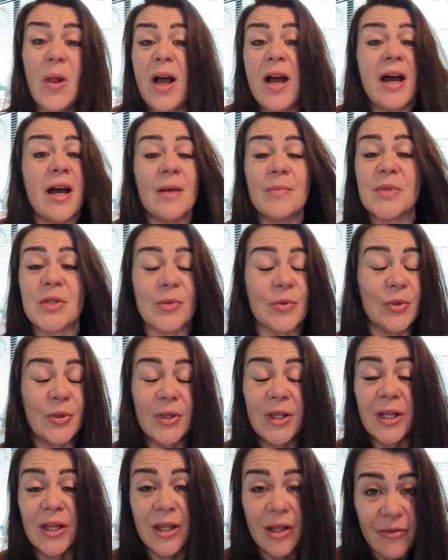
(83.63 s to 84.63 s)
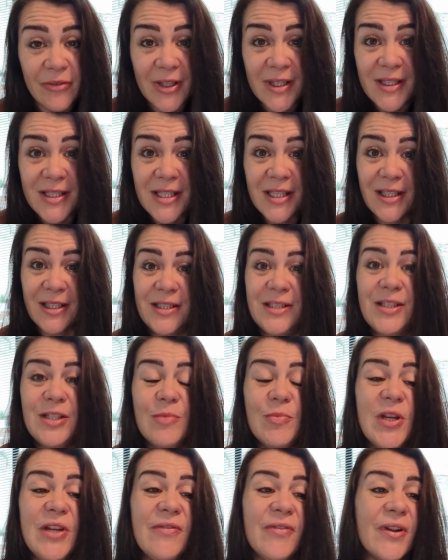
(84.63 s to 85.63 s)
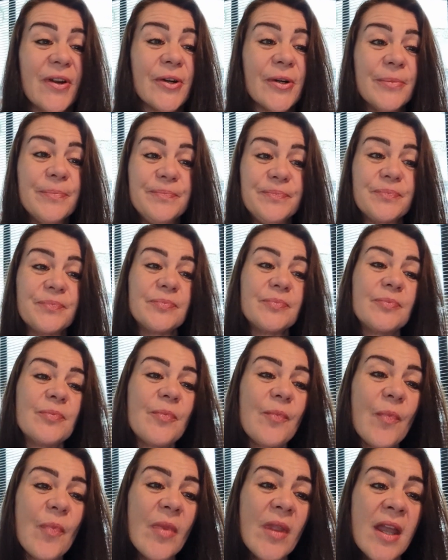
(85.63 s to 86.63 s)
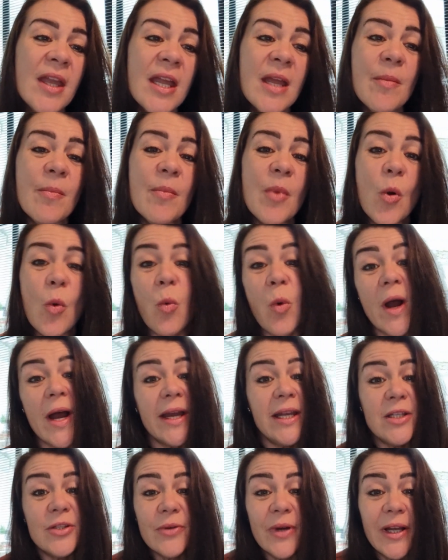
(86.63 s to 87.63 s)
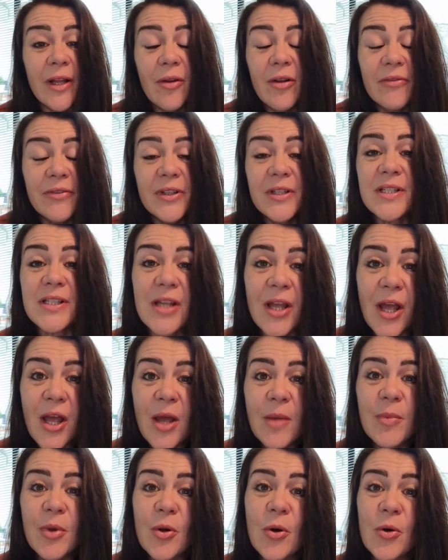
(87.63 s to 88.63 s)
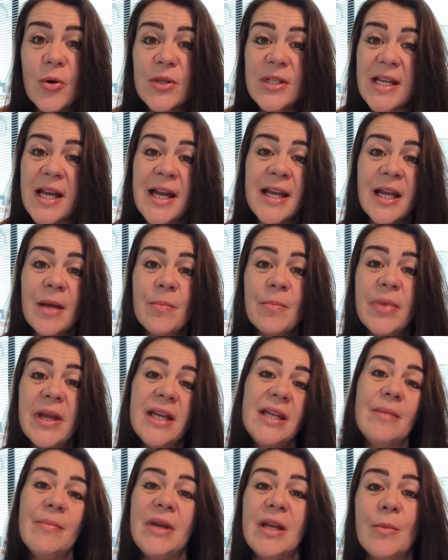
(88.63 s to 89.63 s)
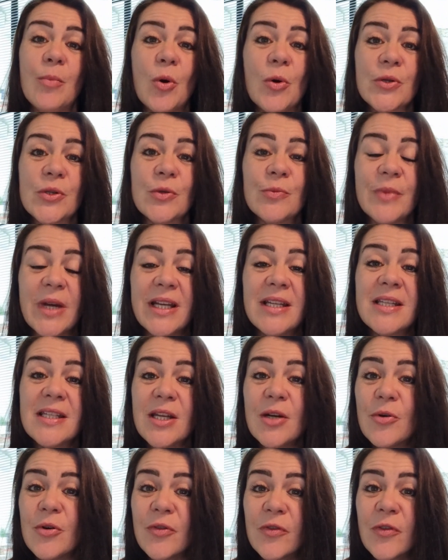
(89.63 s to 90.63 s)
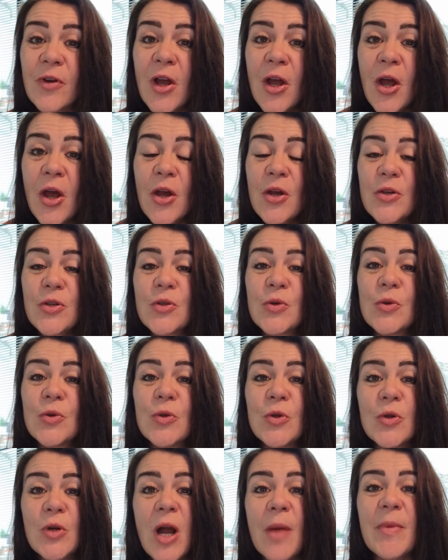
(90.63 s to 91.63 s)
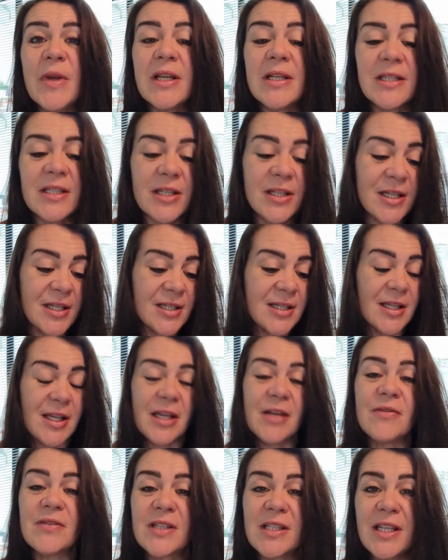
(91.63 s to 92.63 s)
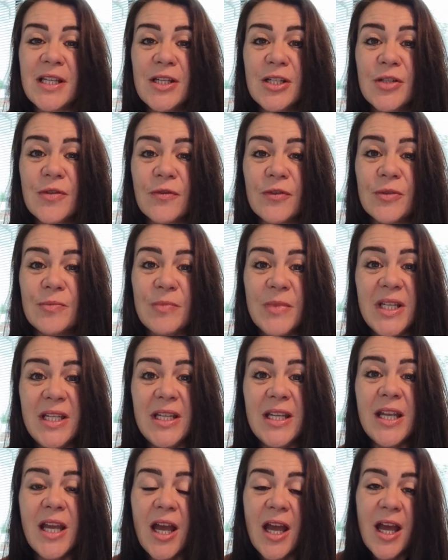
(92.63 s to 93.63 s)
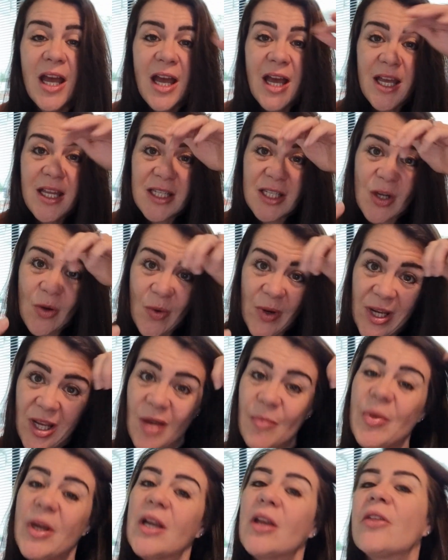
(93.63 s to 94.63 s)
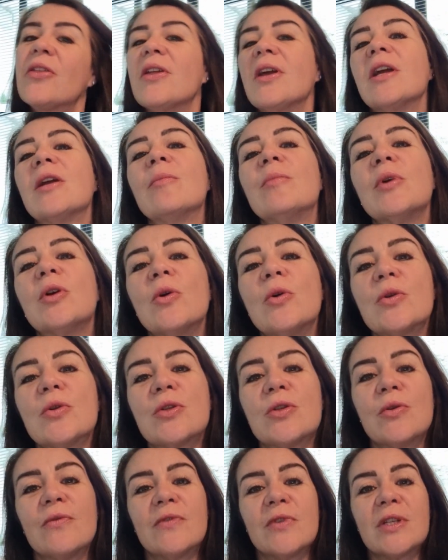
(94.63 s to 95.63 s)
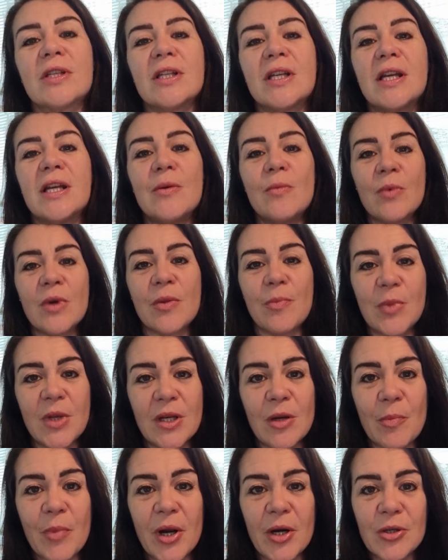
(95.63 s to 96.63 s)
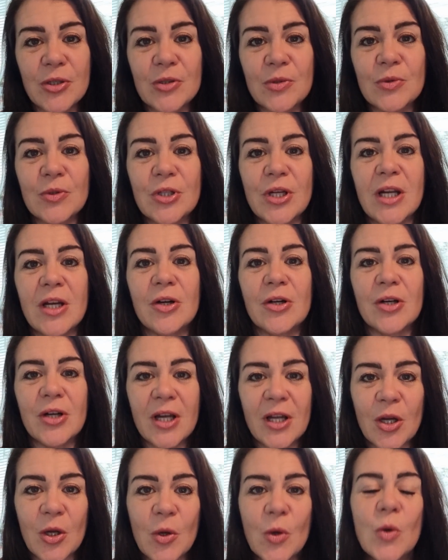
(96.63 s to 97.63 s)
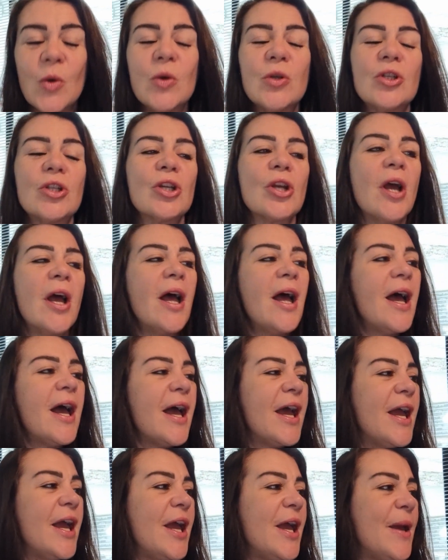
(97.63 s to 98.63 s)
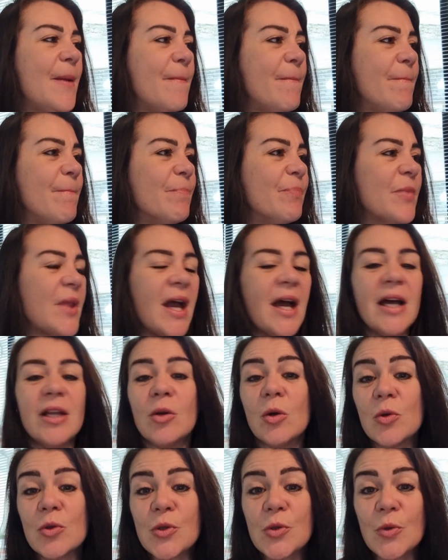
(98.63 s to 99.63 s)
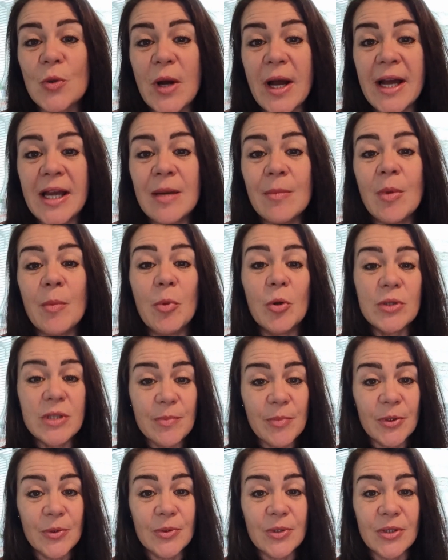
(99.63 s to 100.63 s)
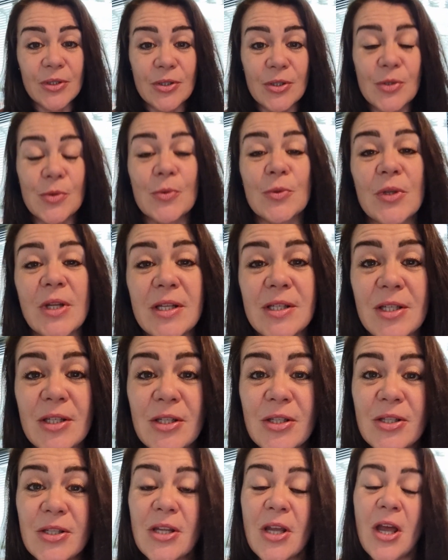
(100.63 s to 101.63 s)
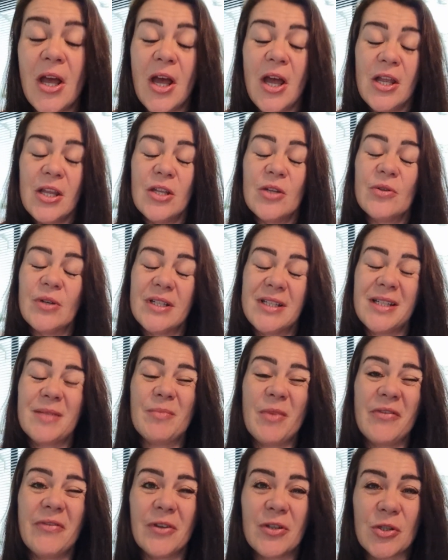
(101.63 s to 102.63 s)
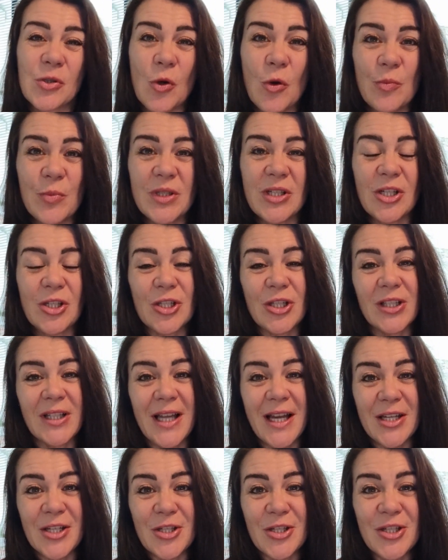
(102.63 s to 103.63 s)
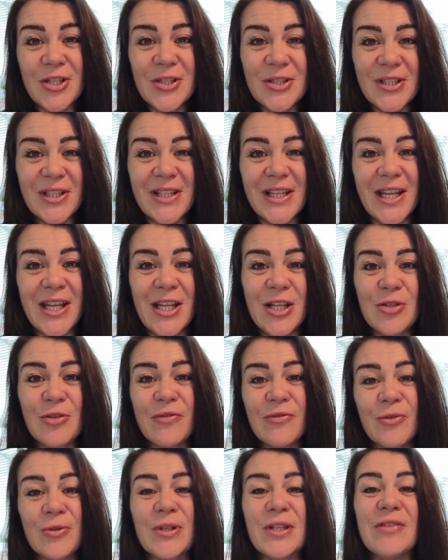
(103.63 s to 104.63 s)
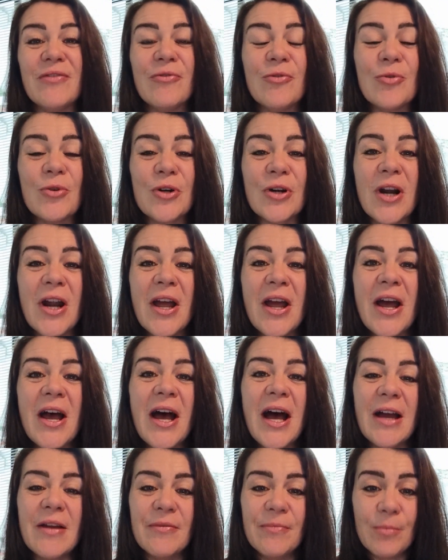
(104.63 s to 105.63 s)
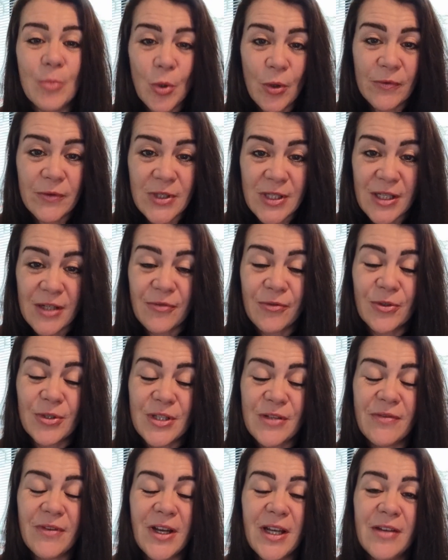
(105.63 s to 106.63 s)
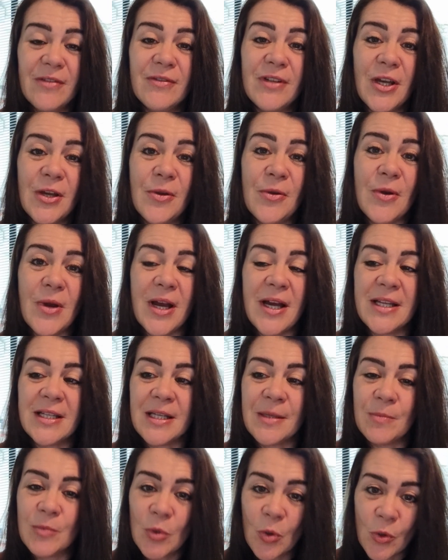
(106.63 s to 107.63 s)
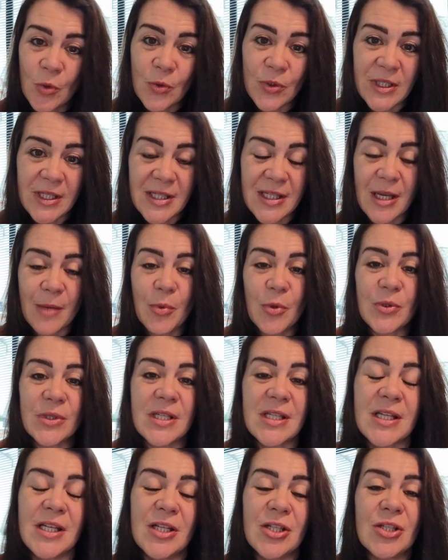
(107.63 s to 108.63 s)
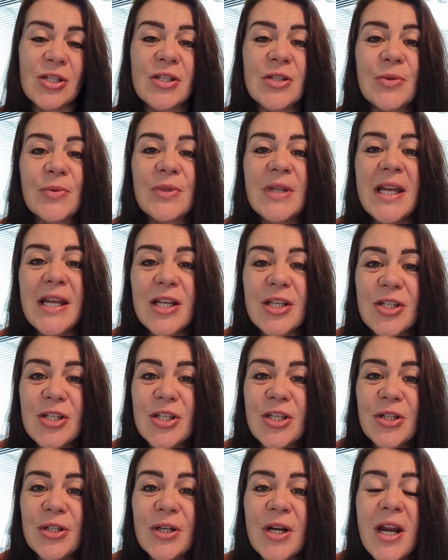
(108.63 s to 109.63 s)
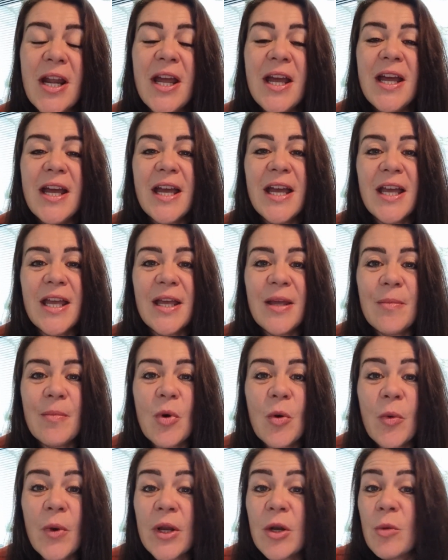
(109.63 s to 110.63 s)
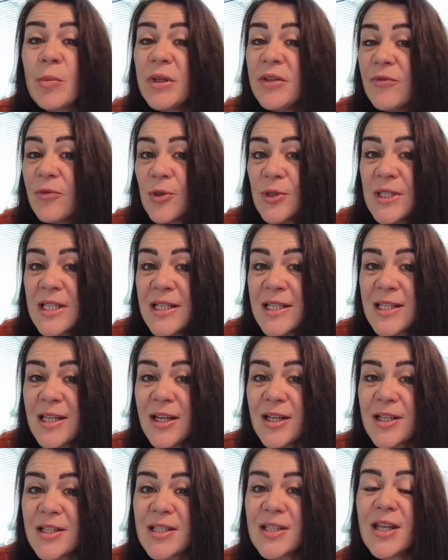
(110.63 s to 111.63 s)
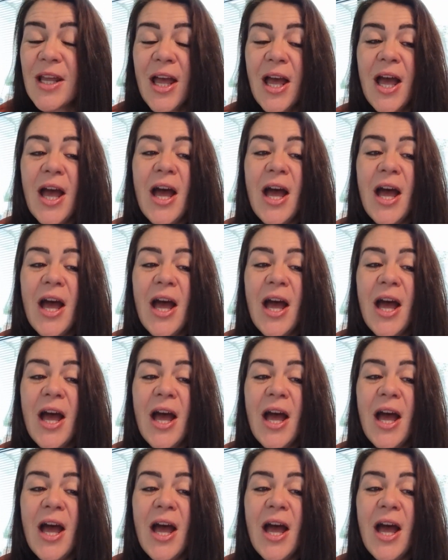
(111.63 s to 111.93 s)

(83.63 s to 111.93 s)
absolutely love it, to be fair. Why do I love it? Because I am perimenopausal myself. So coming into this life stage for me is quite a big thing, because obviously with being a personal trainer and a coach, and also I'm a bodybuilder. So this is, I did my first competition last year at the age of 44. I'm obviously 45 now, and I'm not going to step on stage until next year, when I'll be 46.